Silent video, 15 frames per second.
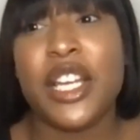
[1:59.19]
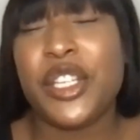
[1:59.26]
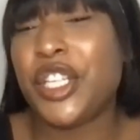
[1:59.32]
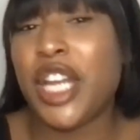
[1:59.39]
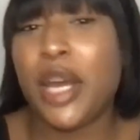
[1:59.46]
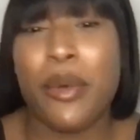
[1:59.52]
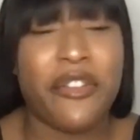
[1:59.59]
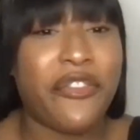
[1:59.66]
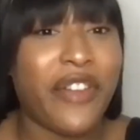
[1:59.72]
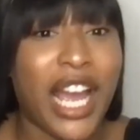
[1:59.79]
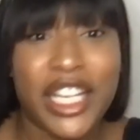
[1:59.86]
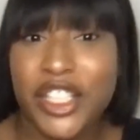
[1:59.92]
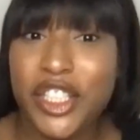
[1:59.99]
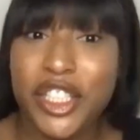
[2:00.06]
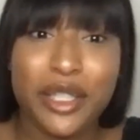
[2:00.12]
a
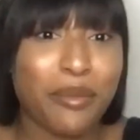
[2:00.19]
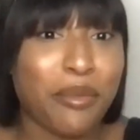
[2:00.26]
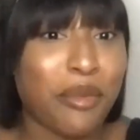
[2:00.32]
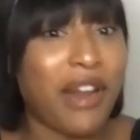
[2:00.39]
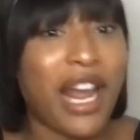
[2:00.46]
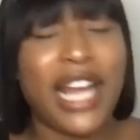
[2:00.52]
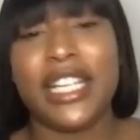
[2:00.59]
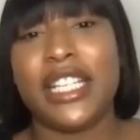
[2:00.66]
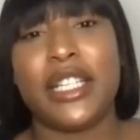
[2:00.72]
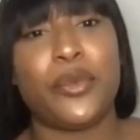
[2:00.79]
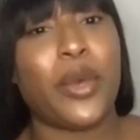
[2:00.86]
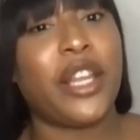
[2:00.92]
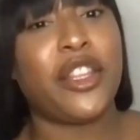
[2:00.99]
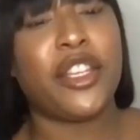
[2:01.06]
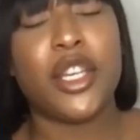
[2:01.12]
fashion brand,
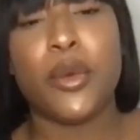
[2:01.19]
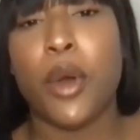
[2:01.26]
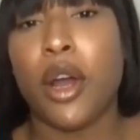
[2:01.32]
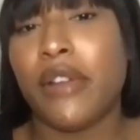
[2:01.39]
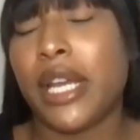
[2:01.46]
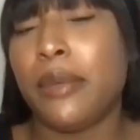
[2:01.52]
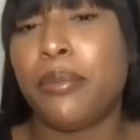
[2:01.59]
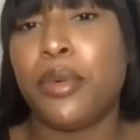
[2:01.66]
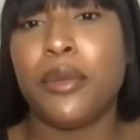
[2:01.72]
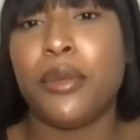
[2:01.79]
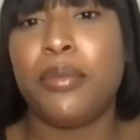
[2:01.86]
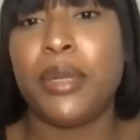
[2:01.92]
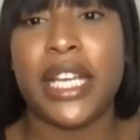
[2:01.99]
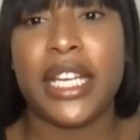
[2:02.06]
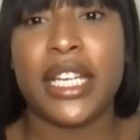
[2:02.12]
whether you are a
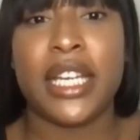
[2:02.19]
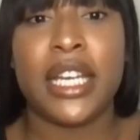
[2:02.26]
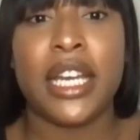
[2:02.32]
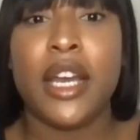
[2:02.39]
public